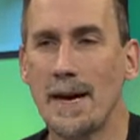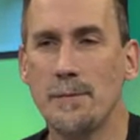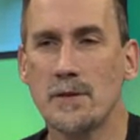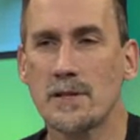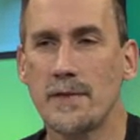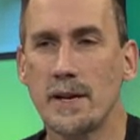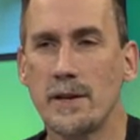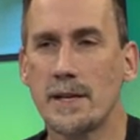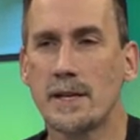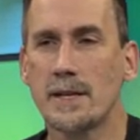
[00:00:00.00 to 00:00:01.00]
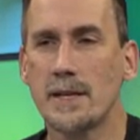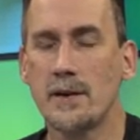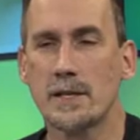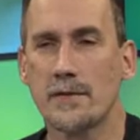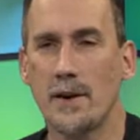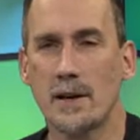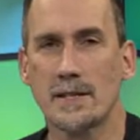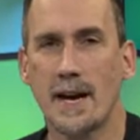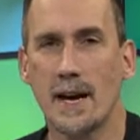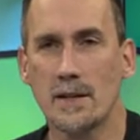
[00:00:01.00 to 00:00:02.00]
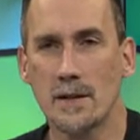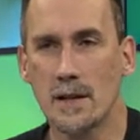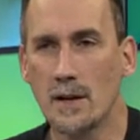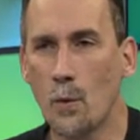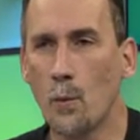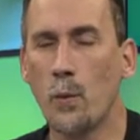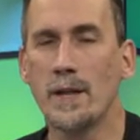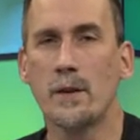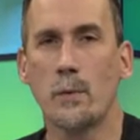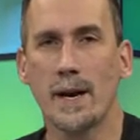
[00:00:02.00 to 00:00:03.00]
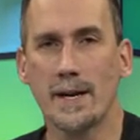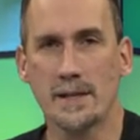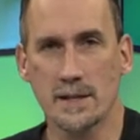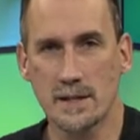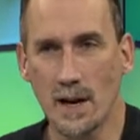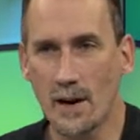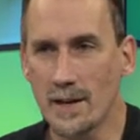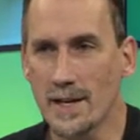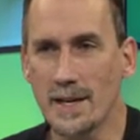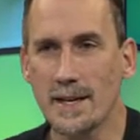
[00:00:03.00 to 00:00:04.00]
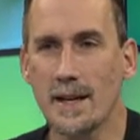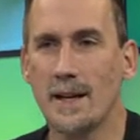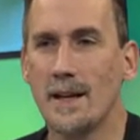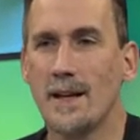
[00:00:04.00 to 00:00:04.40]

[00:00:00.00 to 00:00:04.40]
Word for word: Bible is very clear as far as how you know when the rains started,